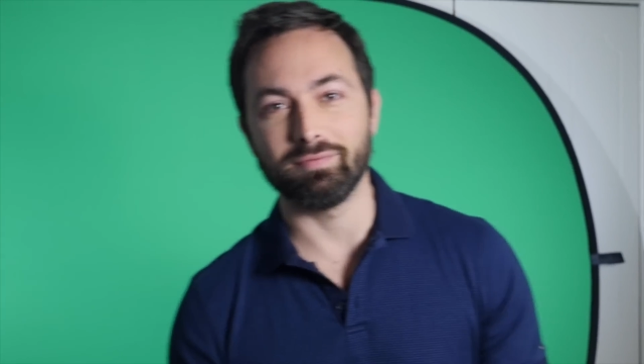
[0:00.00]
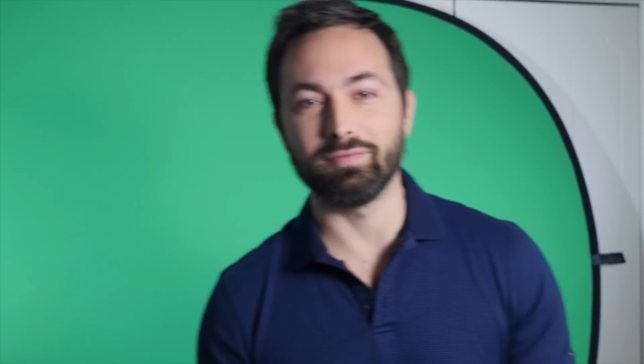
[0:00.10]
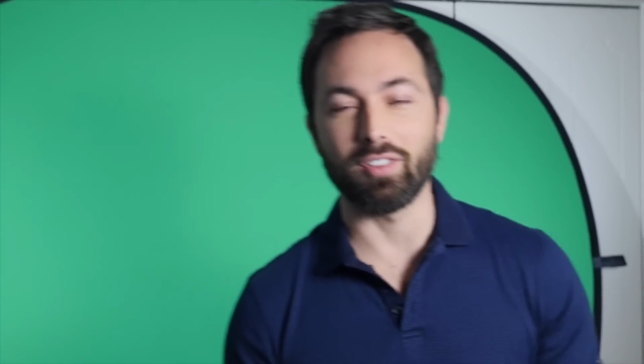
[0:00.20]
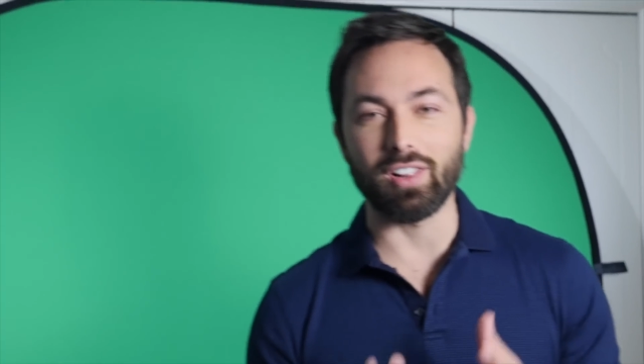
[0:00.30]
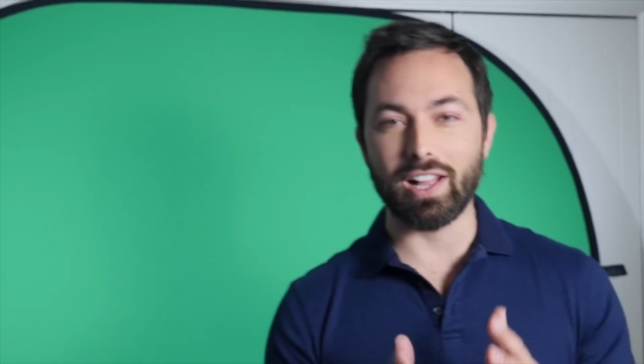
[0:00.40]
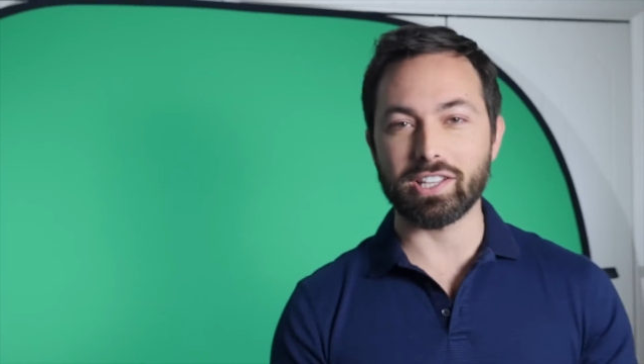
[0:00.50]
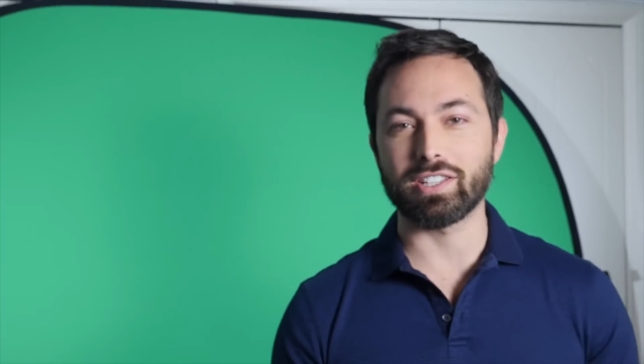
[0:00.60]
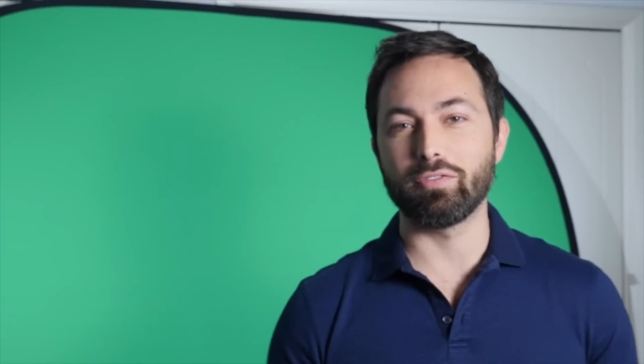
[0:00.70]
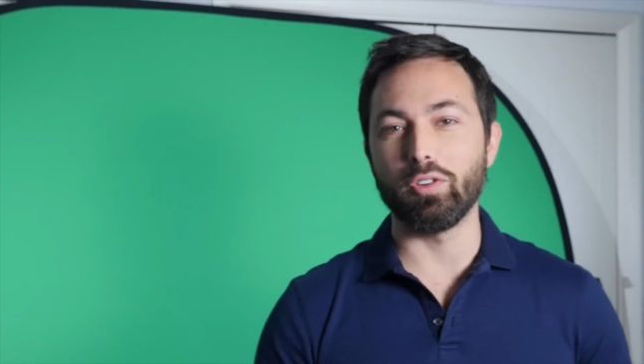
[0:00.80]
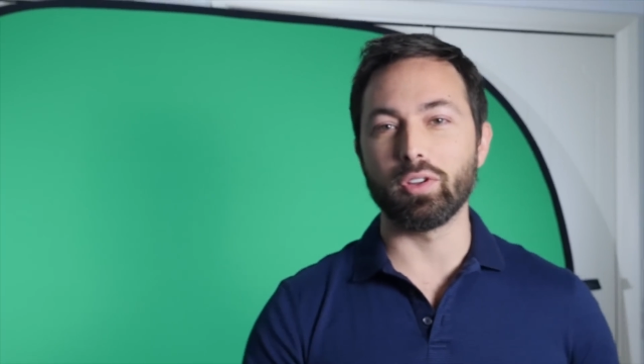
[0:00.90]
For the
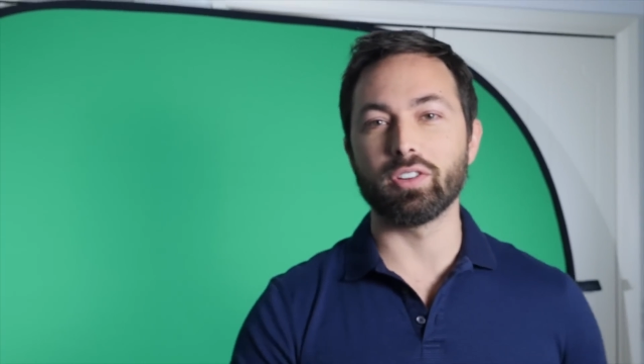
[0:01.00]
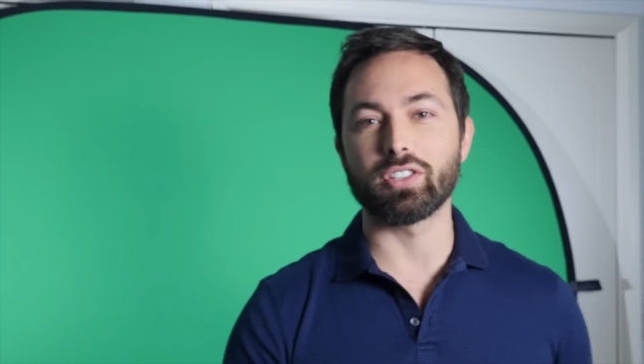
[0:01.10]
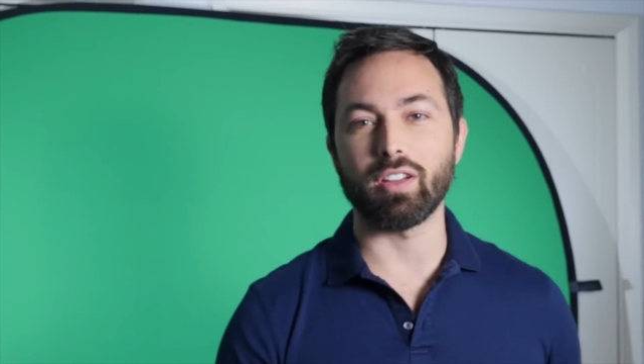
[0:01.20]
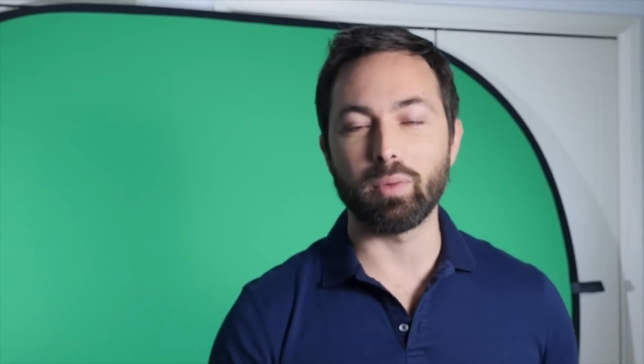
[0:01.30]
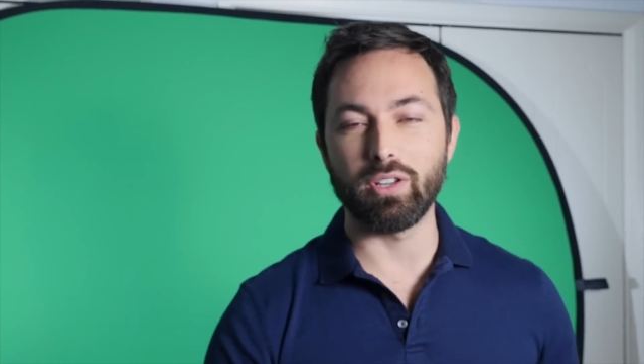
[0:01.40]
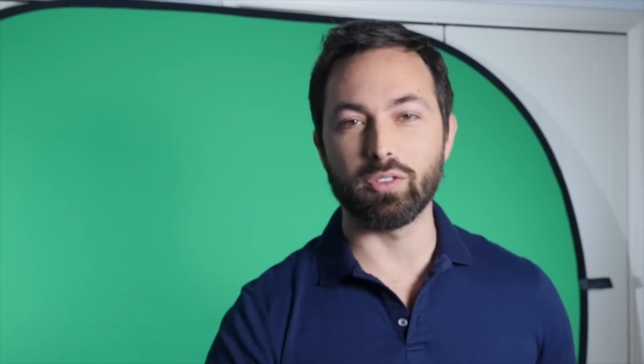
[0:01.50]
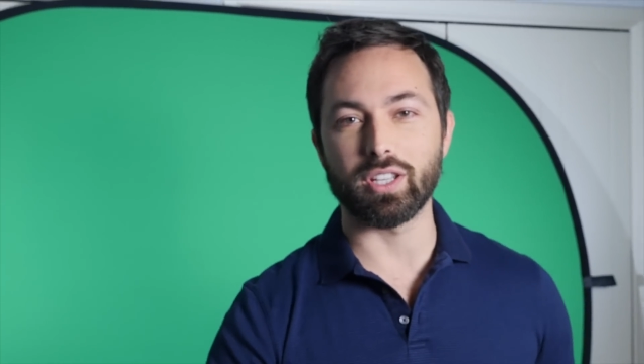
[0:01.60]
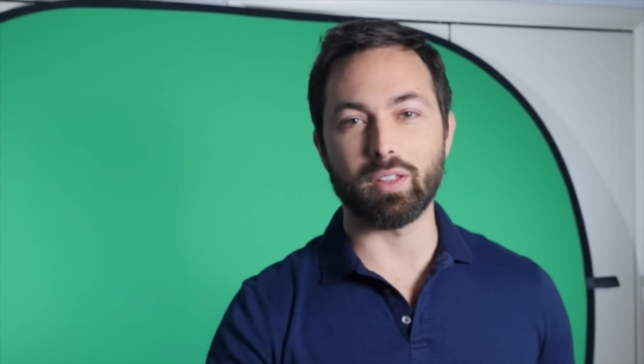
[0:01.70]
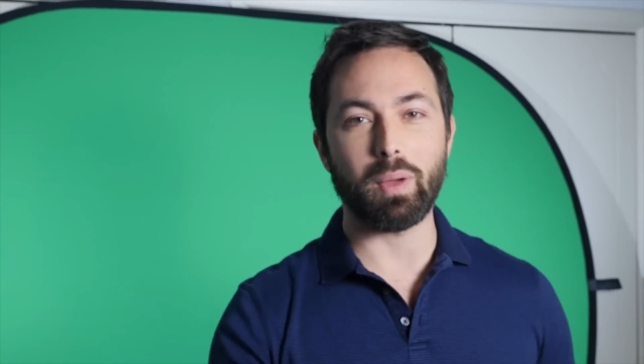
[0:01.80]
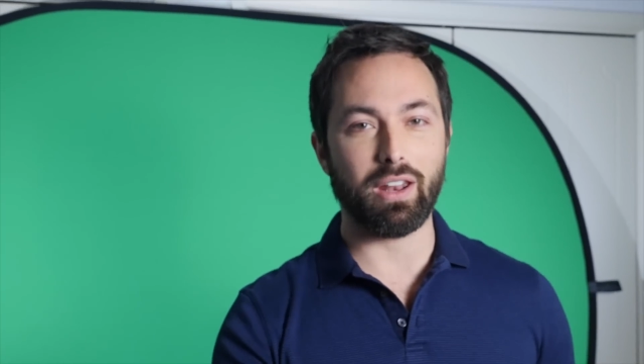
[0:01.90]
last few years, I've been
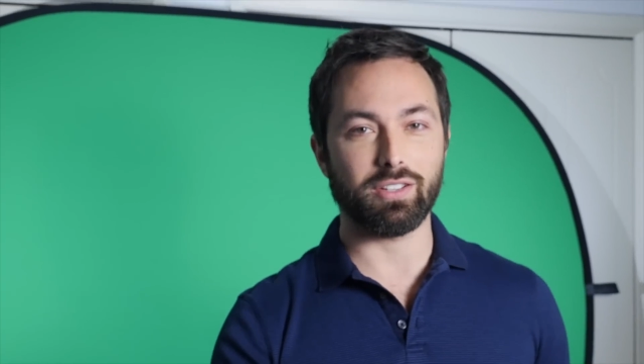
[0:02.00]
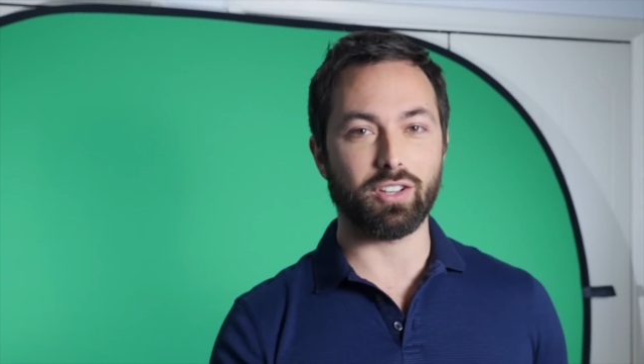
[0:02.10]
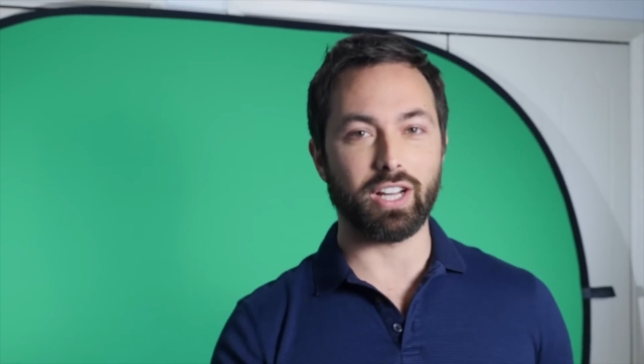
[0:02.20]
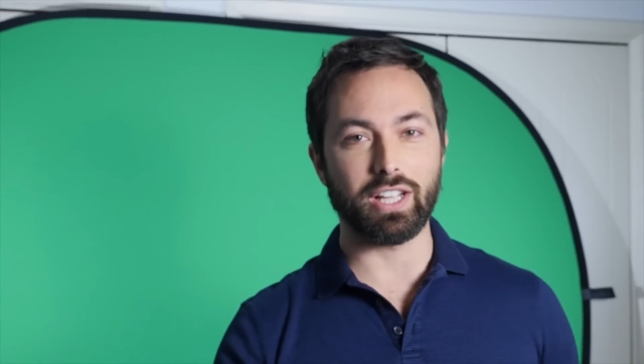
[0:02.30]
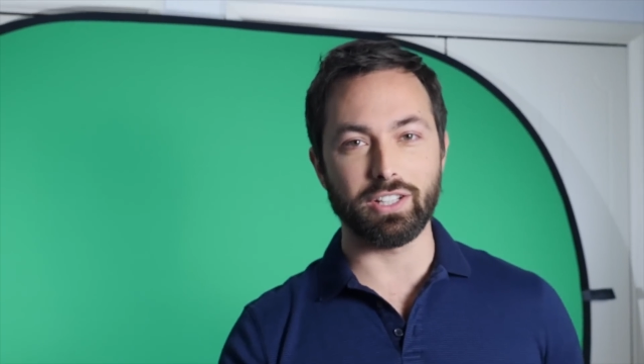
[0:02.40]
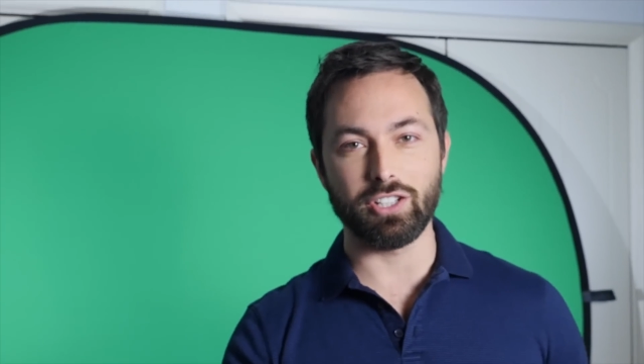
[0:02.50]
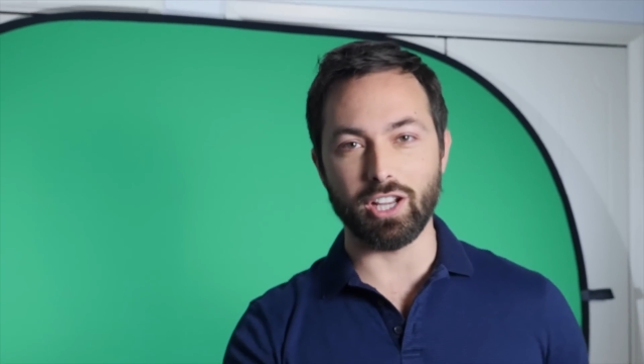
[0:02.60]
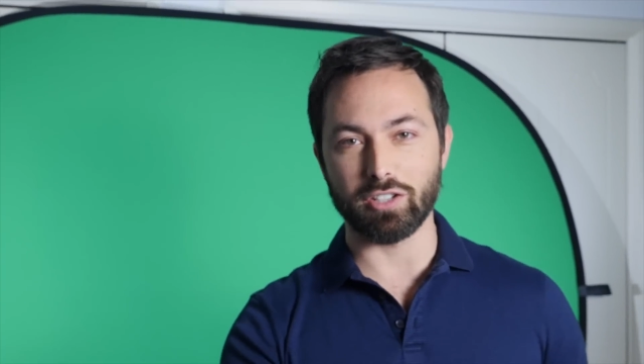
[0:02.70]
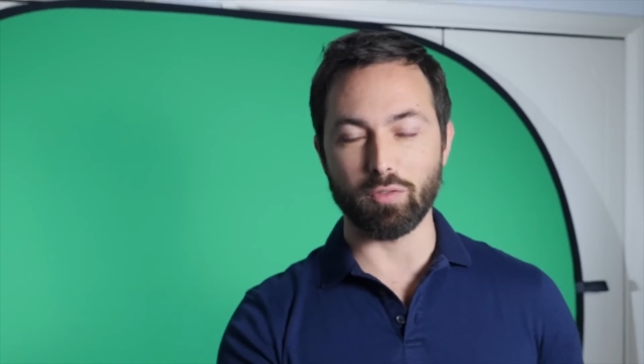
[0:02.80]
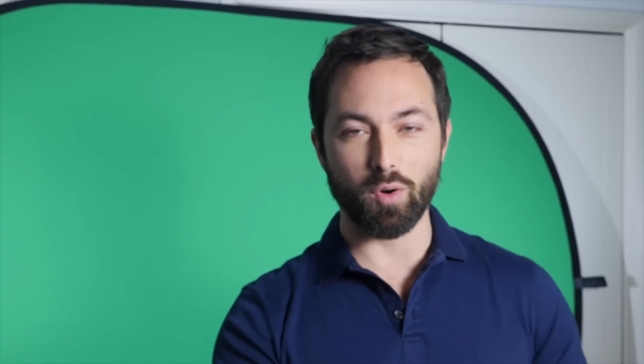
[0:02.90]
using the Panasonic
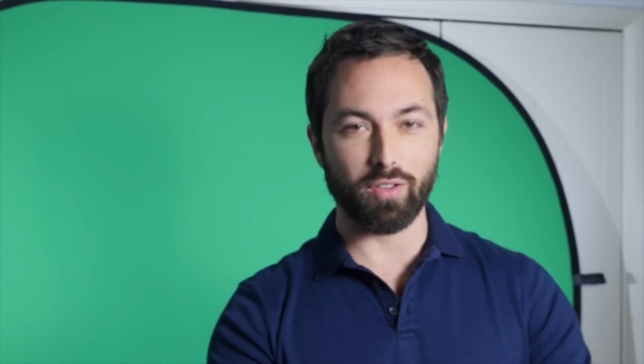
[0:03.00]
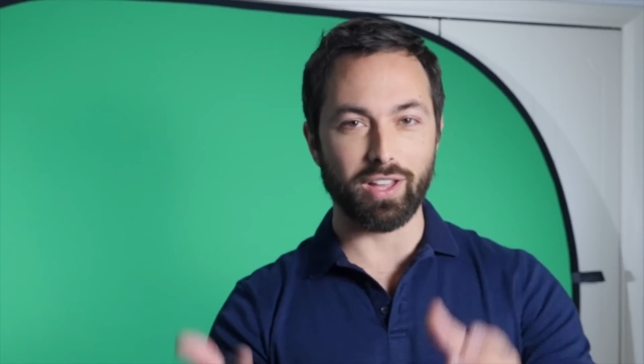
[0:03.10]
GH4.